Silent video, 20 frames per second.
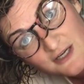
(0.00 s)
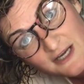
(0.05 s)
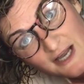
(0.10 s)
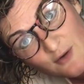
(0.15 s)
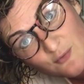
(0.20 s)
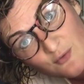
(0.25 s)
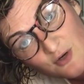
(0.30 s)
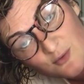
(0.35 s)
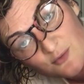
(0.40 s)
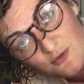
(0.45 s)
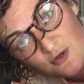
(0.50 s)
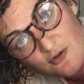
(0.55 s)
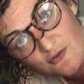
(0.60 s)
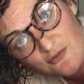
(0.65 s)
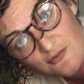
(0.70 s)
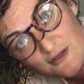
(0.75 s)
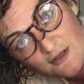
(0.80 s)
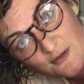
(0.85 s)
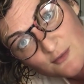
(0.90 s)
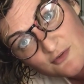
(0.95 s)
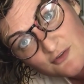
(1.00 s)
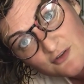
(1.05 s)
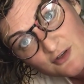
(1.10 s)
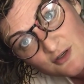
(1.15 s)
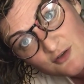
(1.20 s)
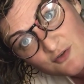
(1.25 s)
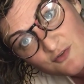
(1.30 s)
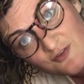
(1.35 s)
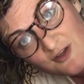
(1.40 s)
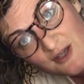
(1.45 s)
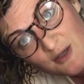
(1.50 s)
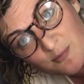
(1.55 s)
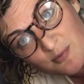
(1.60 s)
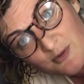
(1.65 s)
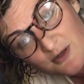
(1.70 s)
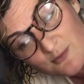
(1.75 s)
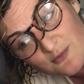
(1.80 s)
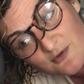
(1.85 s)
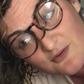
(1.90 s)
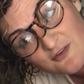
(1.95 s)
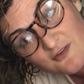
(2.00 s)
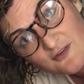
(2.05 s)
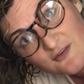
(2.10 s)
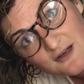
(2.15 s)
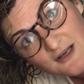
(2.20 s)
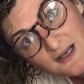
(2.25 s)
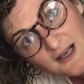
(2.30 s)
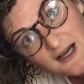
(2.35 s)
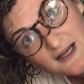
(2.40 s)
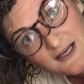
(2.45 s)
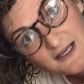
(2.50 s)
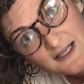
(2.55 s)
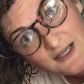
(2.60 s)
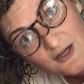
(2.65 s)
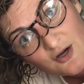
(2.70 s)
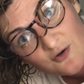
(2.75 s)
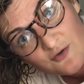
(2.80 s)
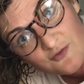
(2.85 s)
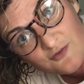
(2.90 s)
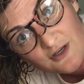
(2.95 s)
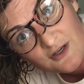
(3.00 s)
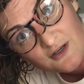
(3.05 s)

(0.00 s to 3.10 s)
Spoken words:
a narrow nozzle it was going to fit, but it was slightly off.